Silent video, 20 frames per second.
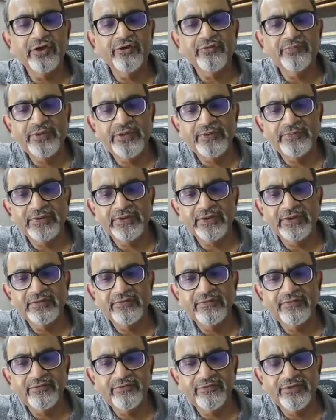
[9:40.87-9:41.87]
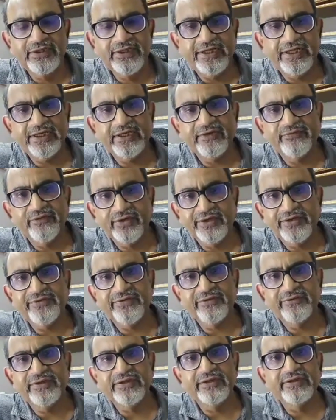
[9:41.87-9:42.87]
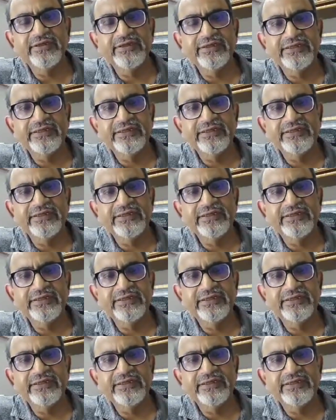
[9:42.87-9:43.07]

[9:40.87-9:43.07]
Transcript: of people with AK-47